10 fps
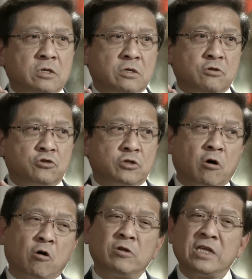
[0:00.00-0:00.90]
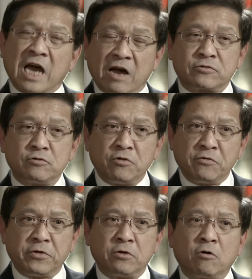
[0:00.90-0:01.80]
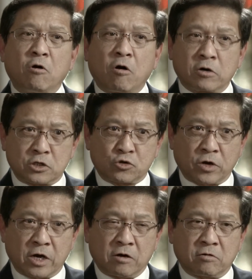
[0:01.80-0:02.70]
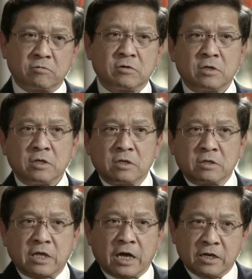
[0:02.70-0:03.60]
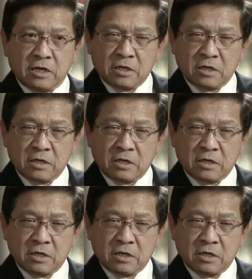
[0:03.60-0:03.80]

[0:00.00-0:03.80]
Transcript: you should only have to review audit trail that